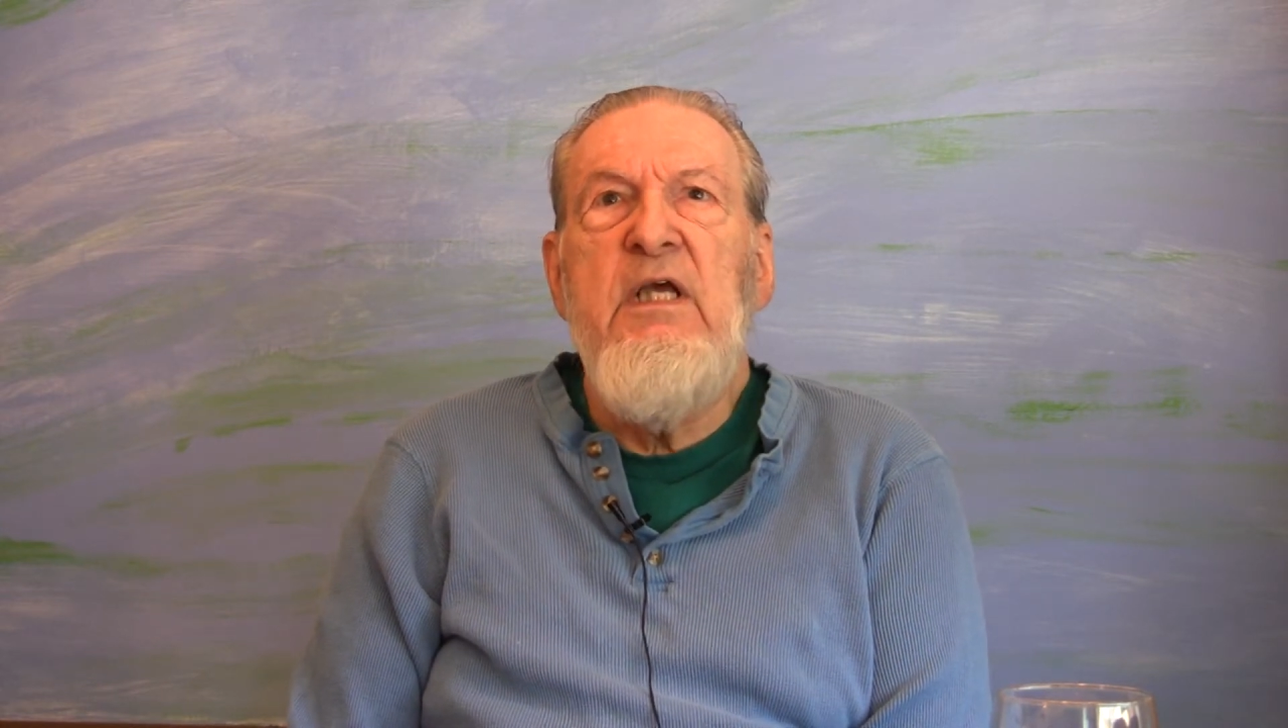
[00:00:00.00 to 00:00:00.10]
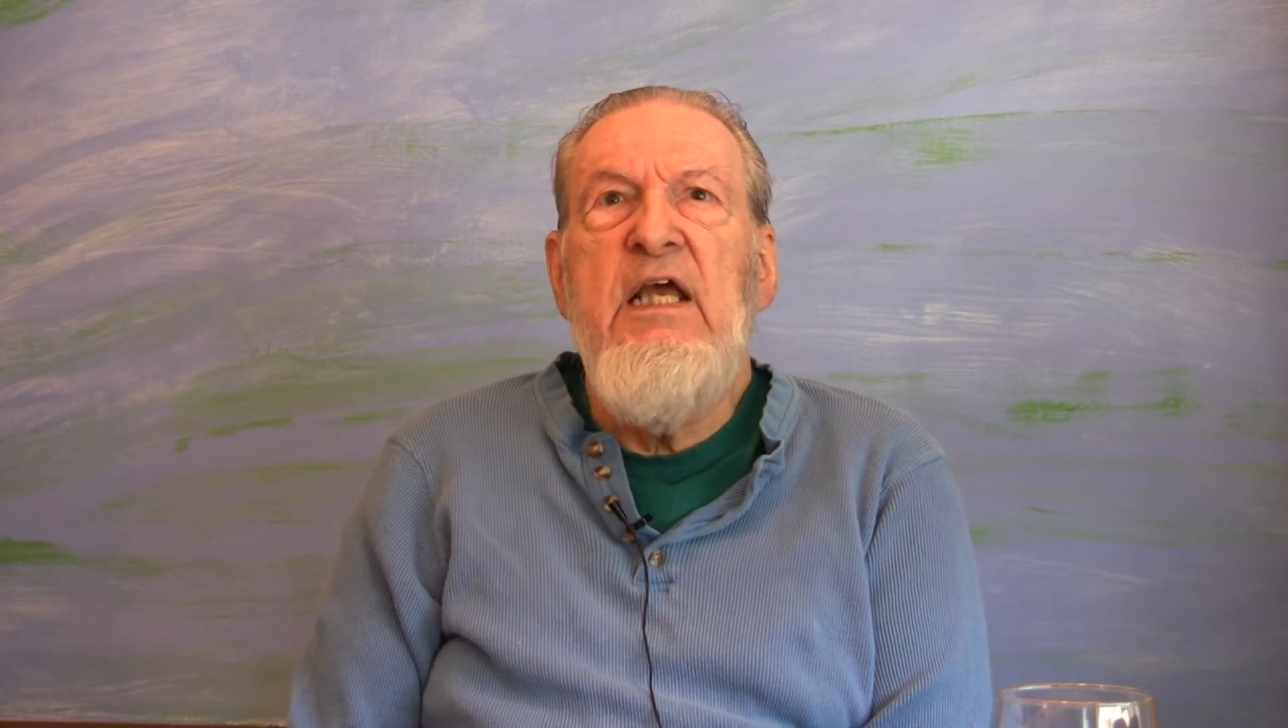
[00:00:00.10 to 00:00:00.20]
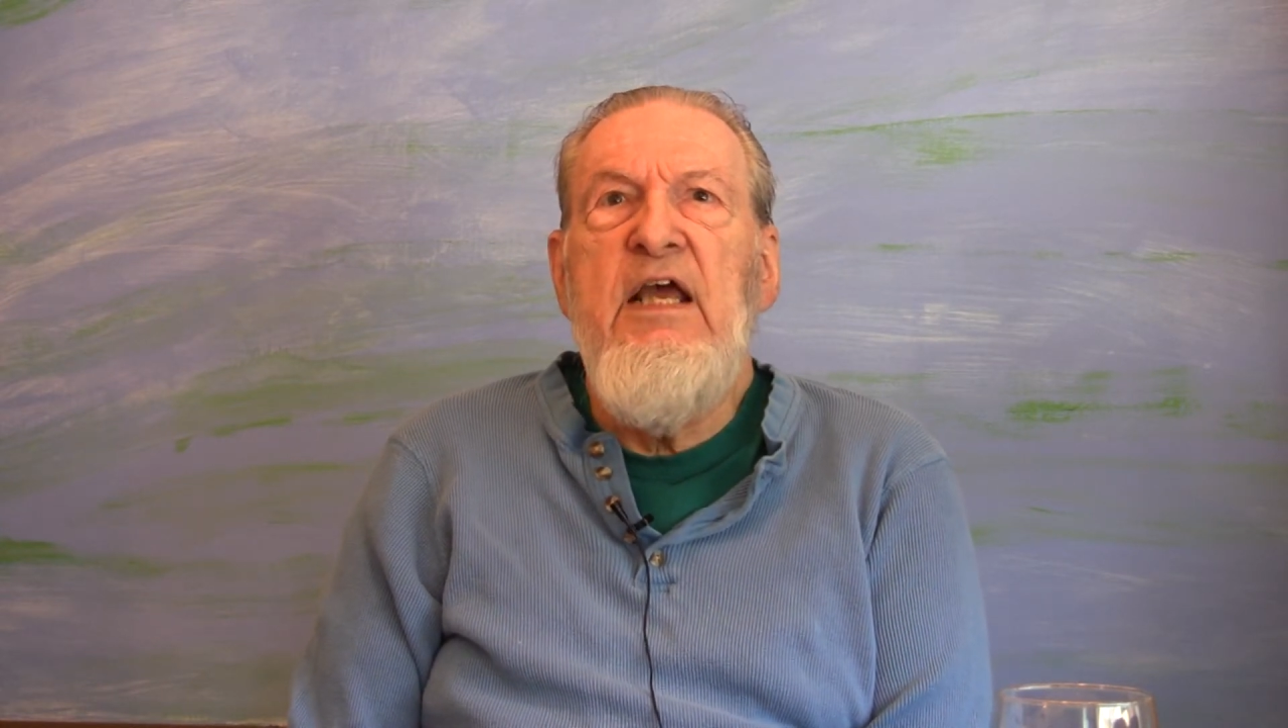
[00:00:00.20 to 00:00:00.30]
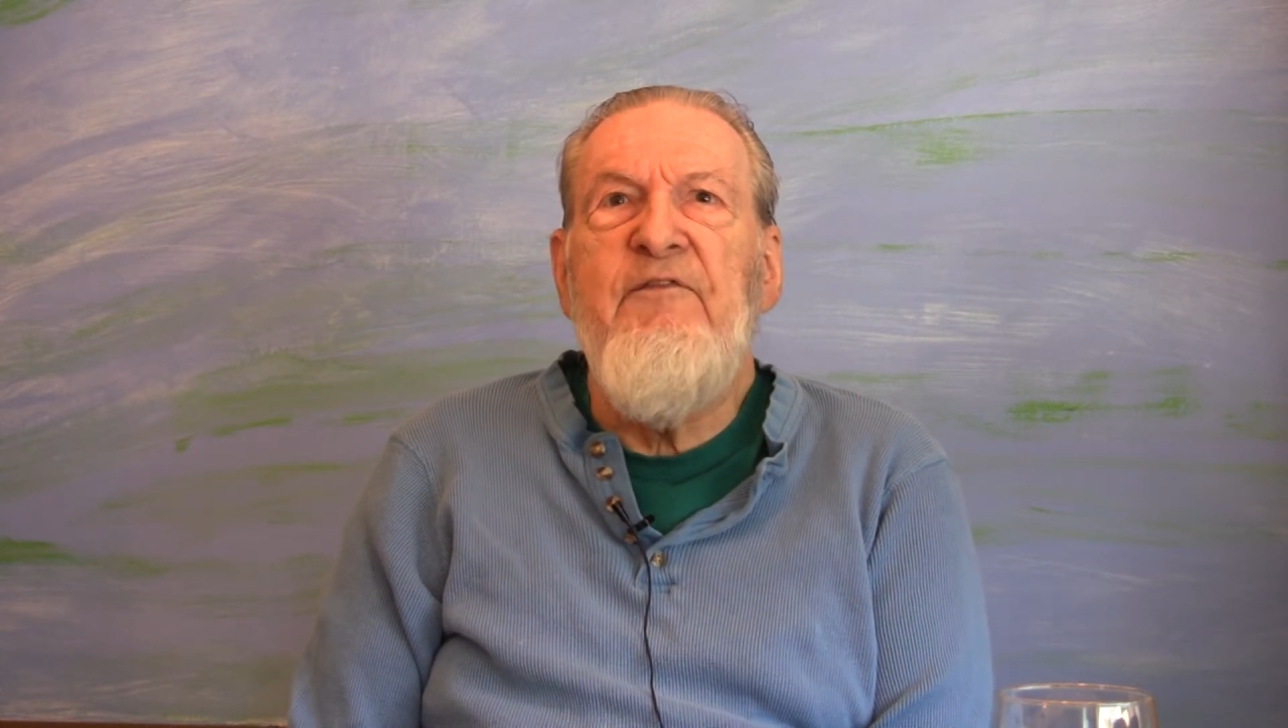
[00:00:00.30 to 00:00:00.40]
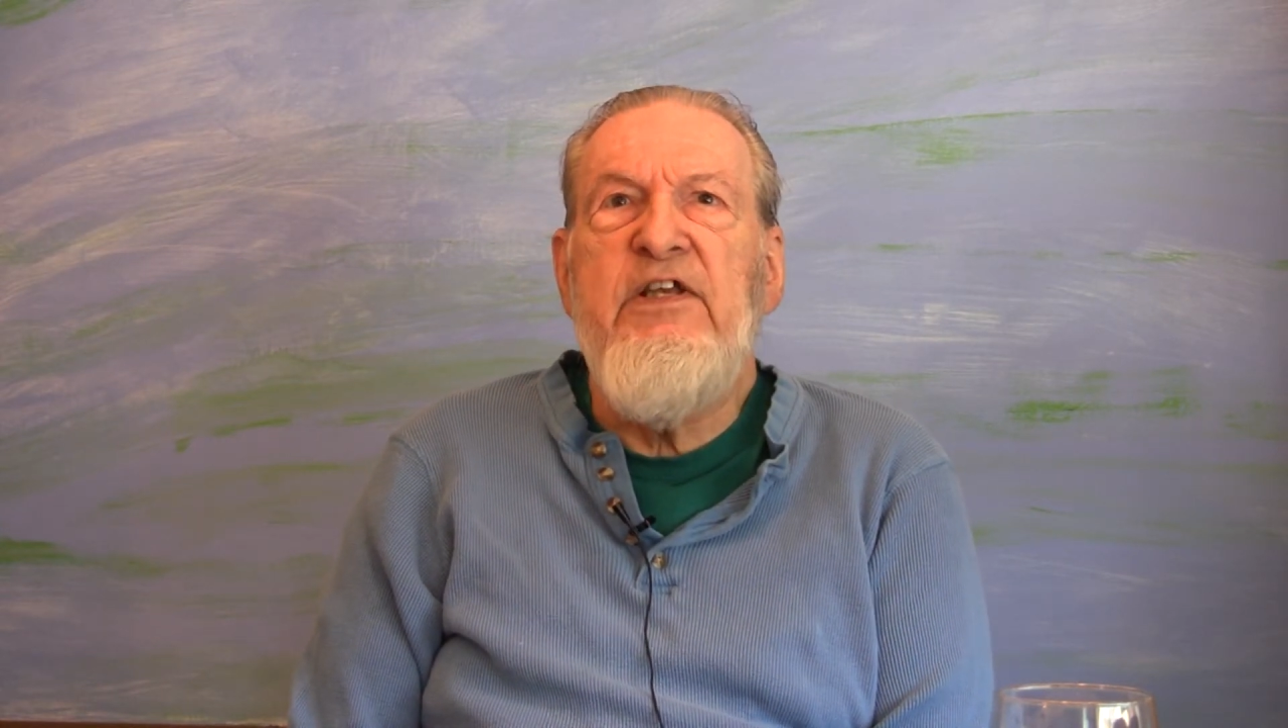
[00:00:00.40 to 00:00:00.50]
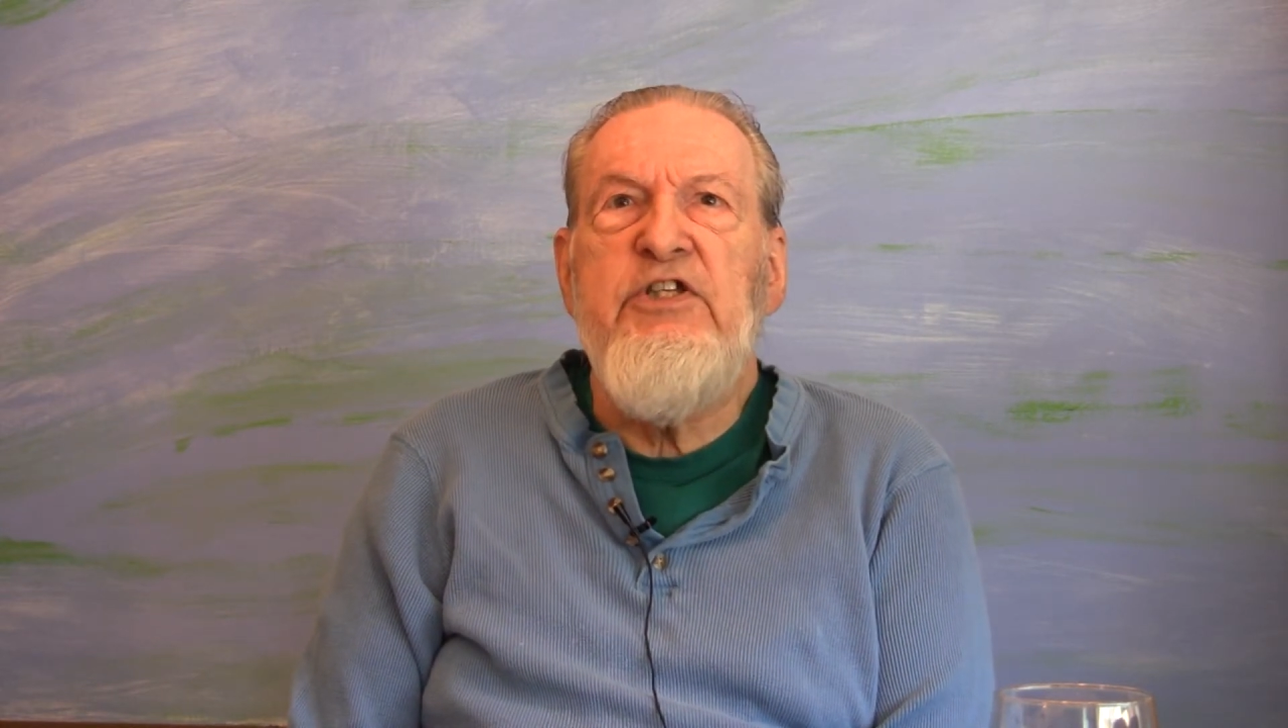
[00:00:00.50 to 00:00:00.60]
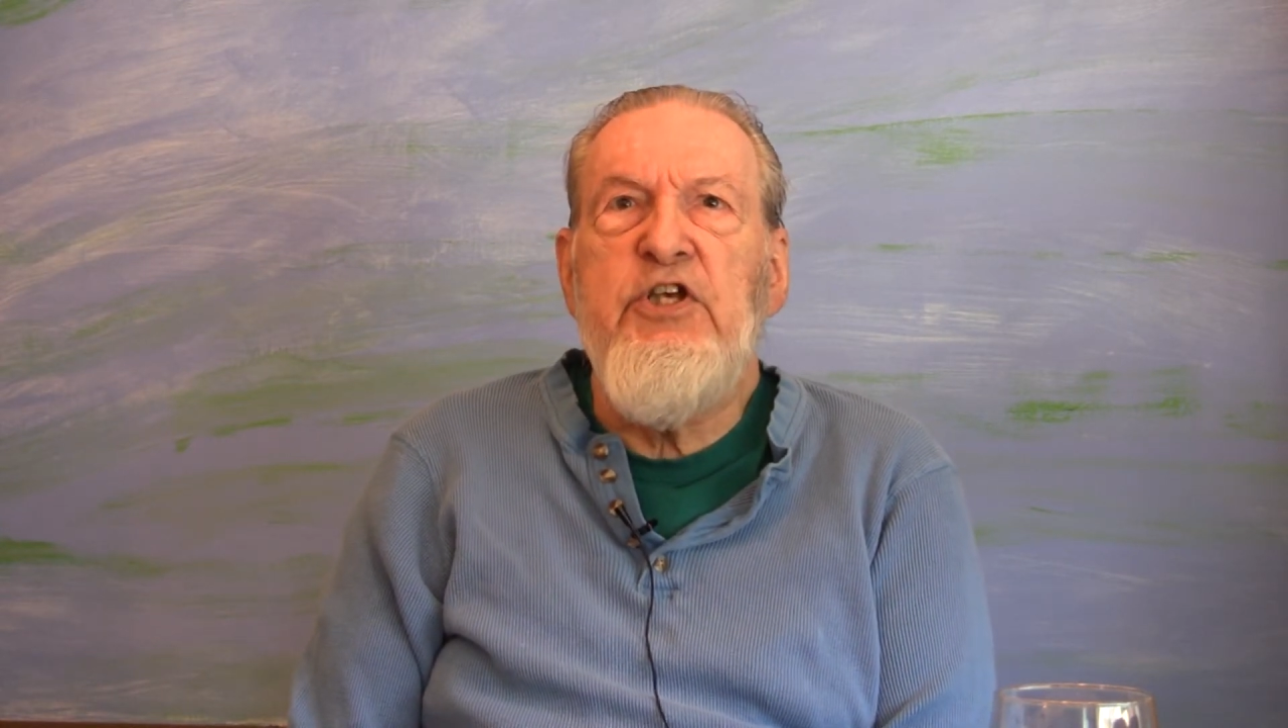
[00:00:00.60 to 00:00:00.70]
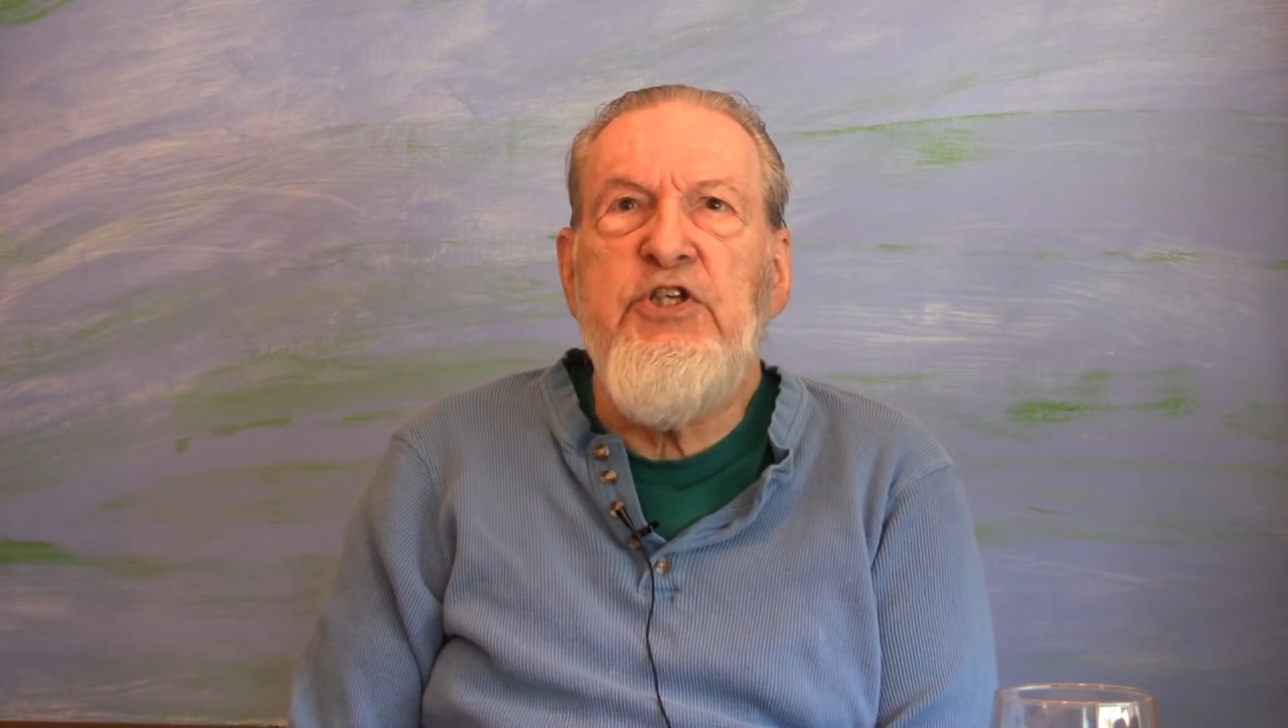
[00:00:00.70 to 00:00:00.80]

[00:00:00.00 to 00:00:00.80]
if it's a